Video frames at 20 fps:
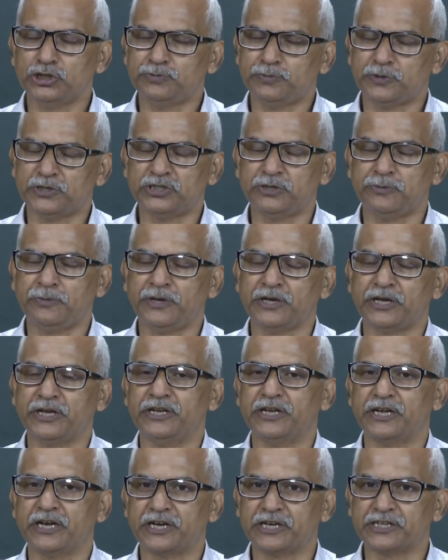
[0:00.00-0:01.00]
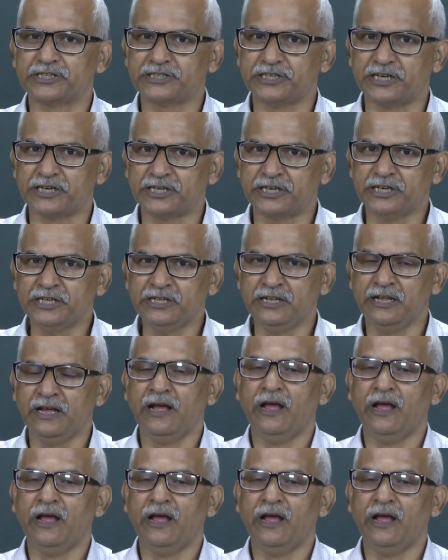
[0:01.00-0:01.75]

specific integrated circuit